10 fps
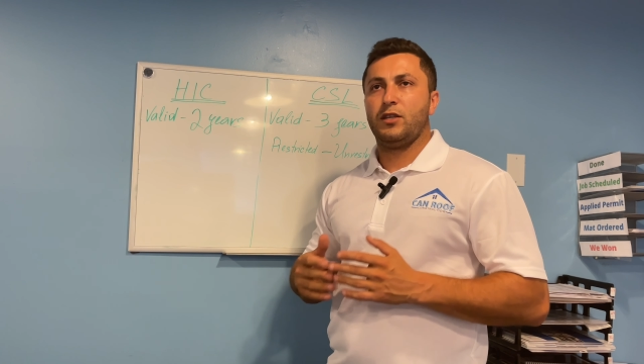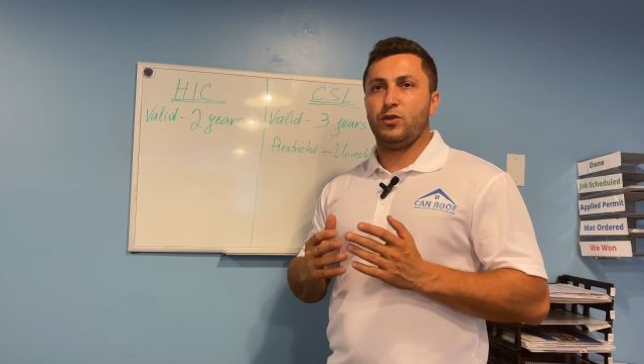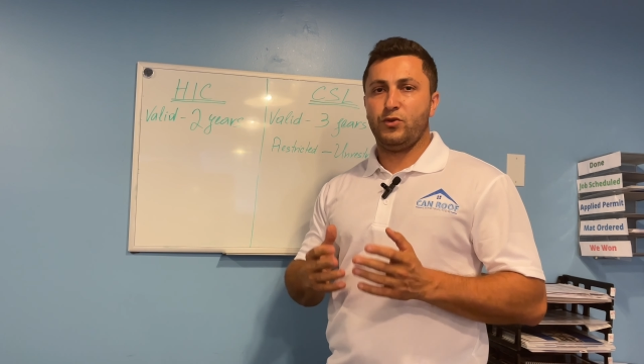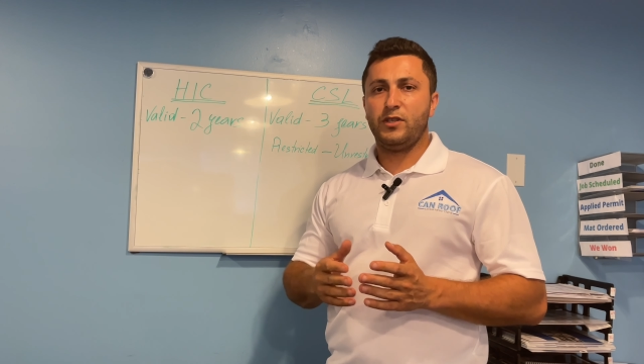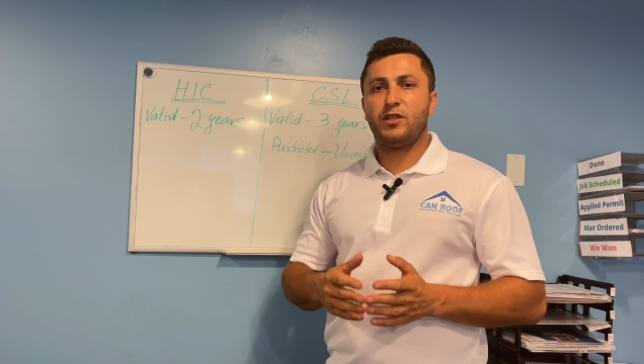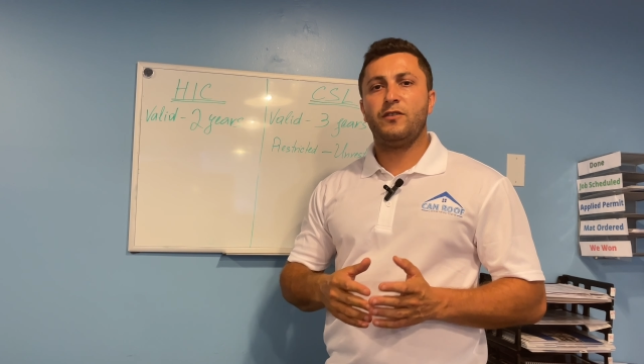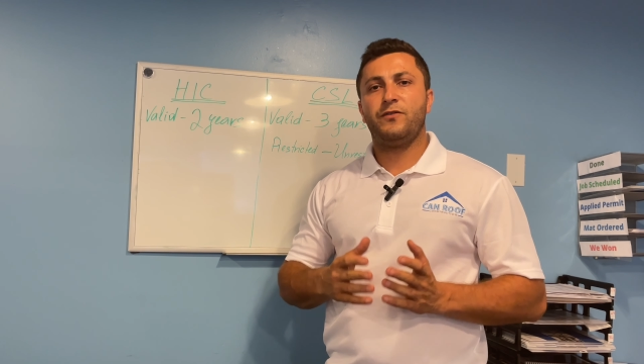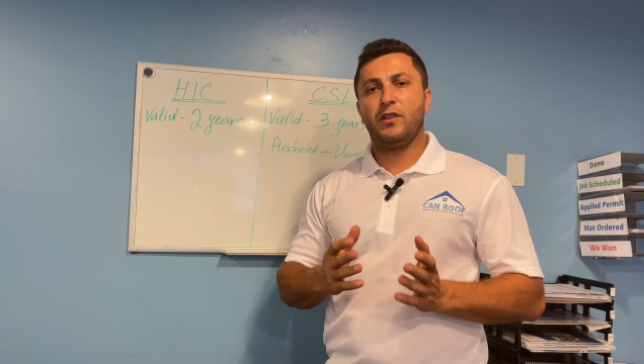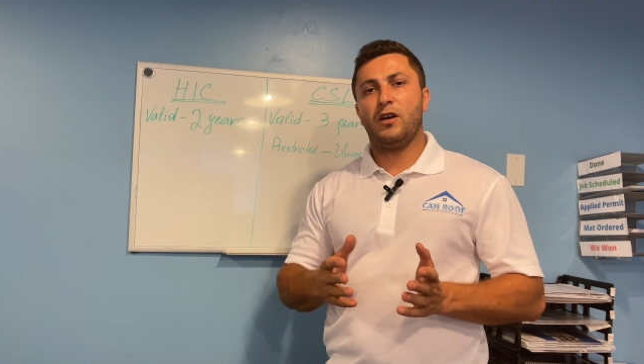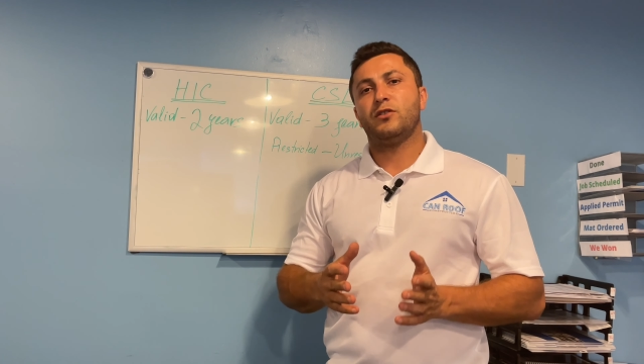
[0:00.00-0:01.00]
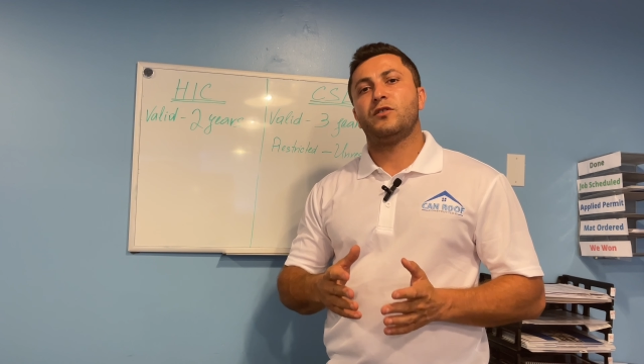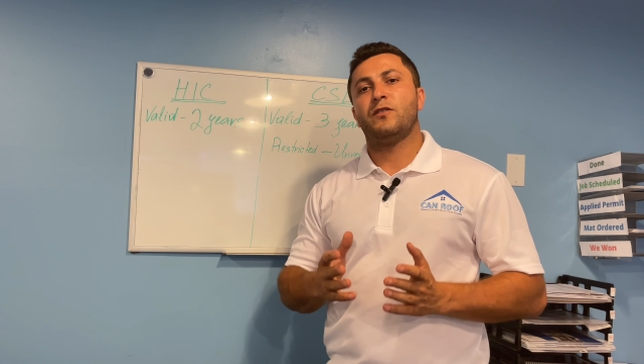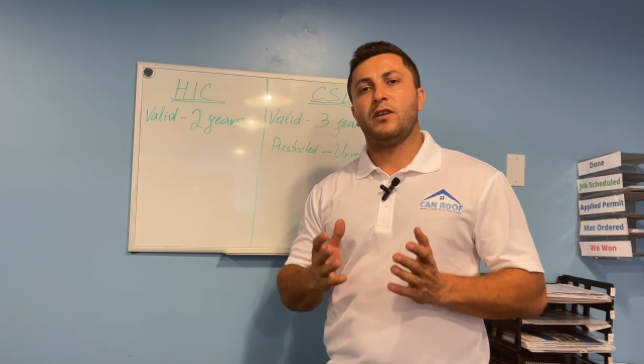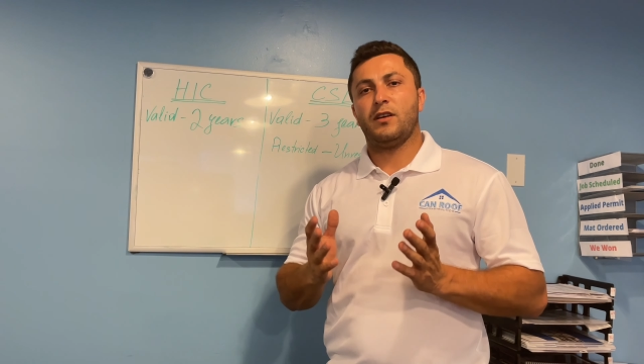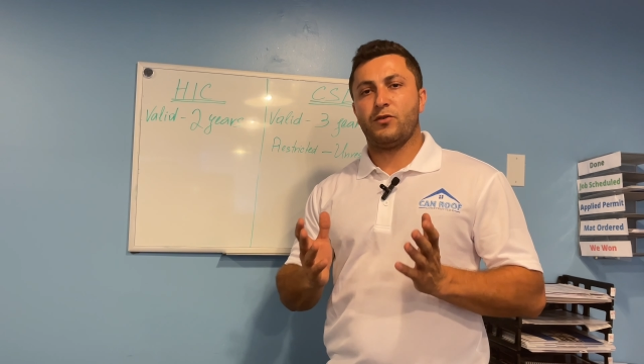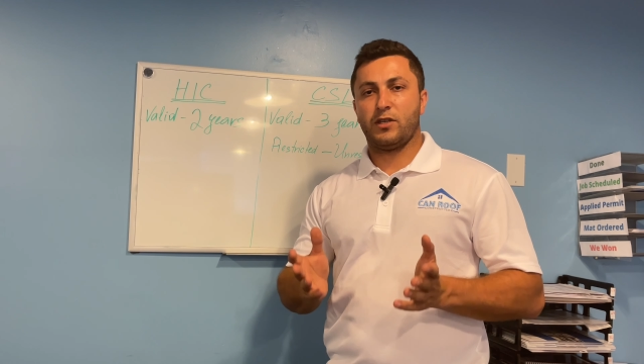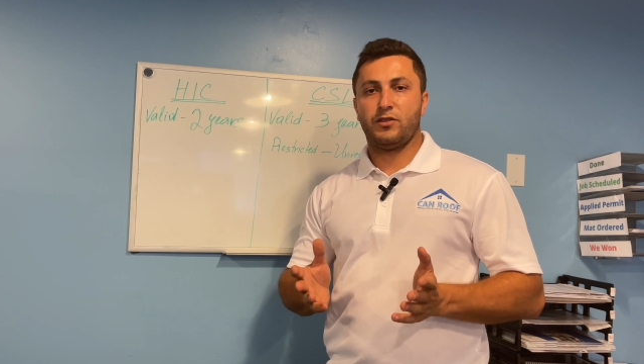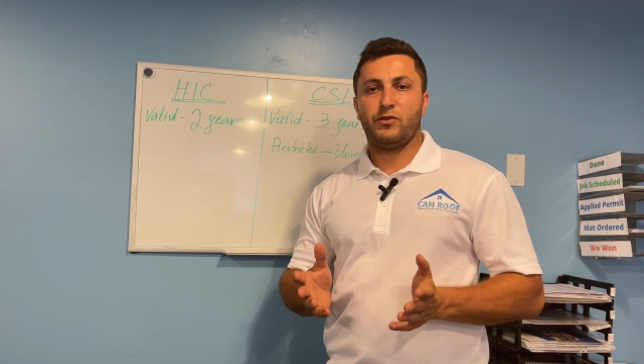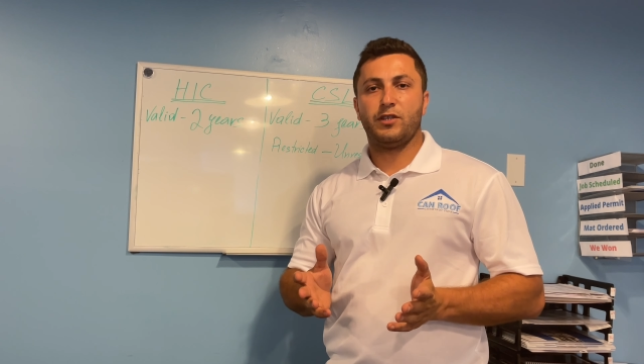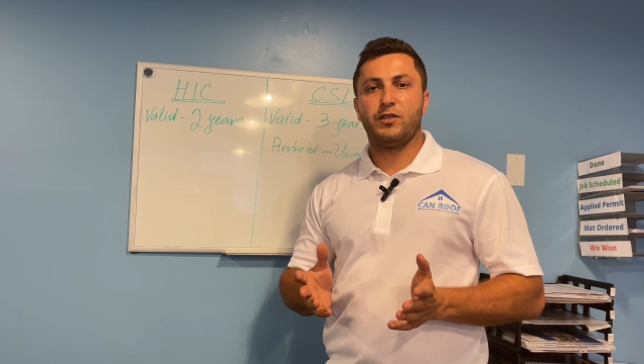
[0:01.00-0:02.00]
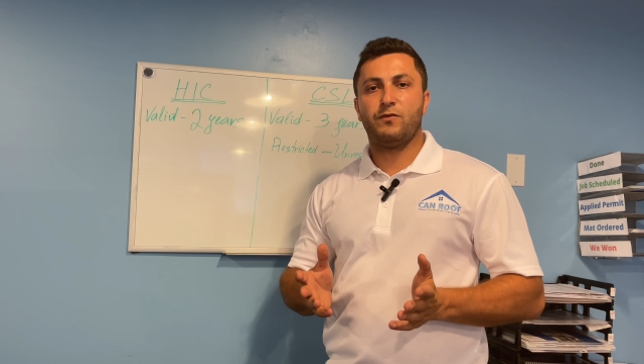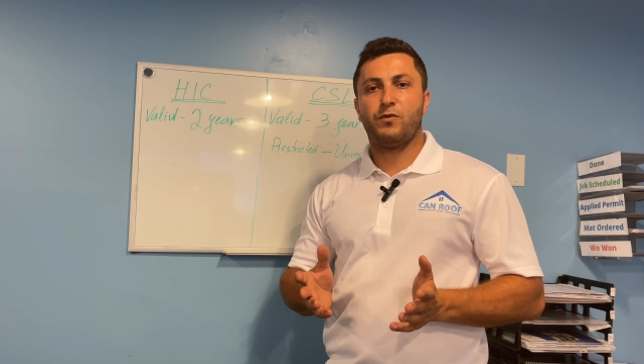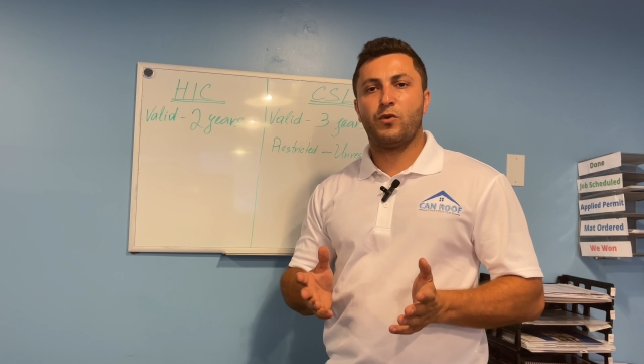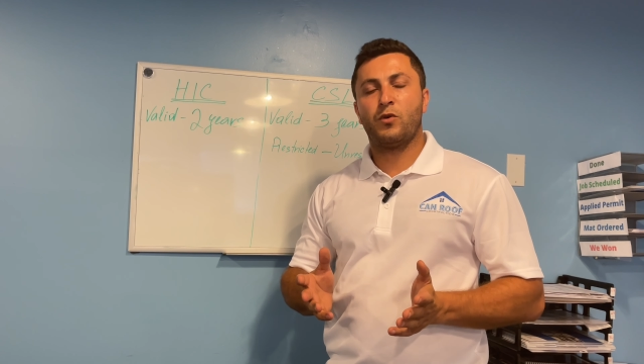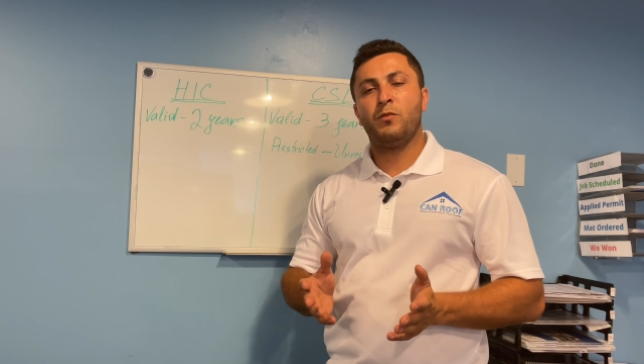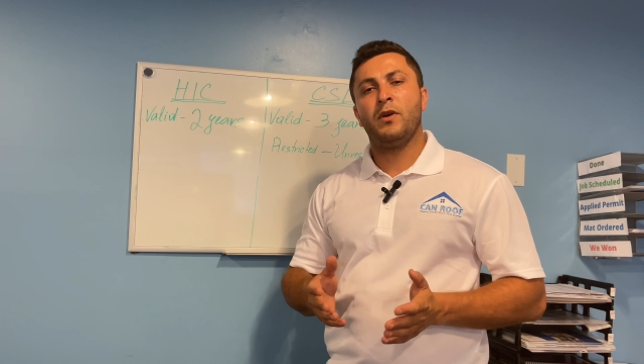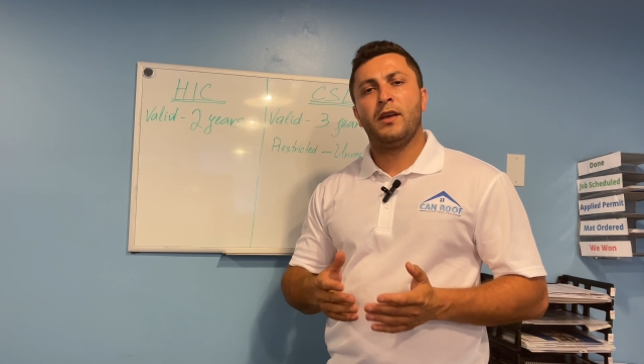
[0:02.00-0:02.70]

you need to fill out a registration form,